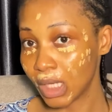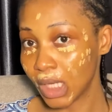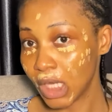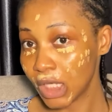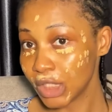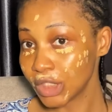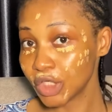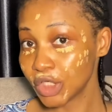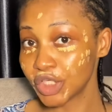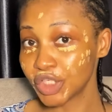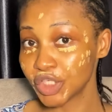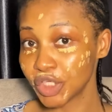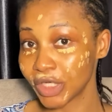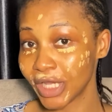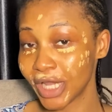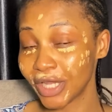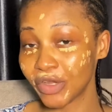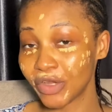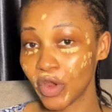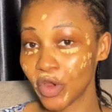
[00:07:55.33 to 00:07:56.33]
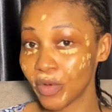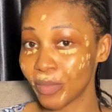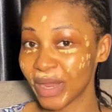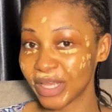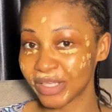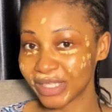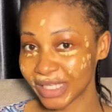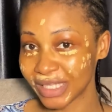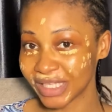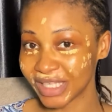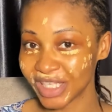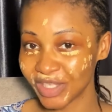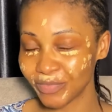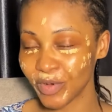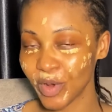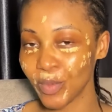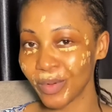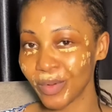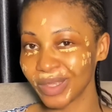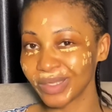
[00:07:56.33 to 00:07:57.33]
So usually I go with my setting
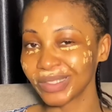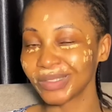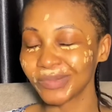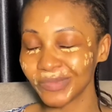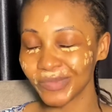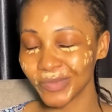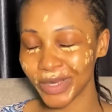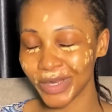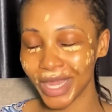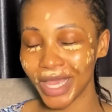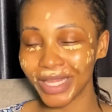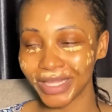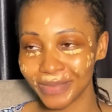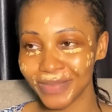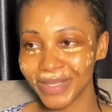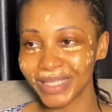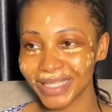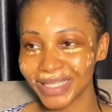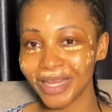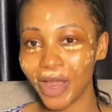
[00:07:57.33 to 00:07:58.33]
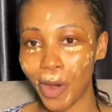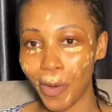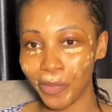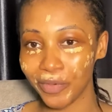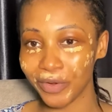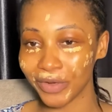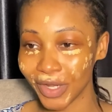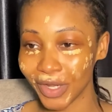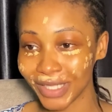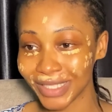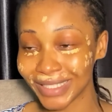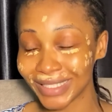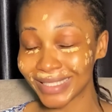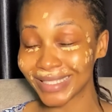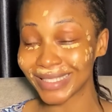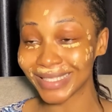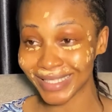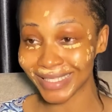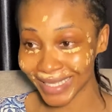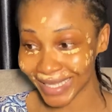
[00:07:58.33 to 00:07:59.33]
spray, but we are limiting our products
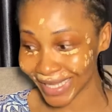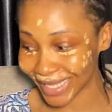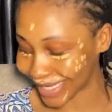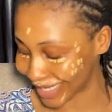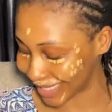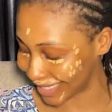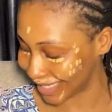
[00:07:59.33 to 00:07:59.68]
today,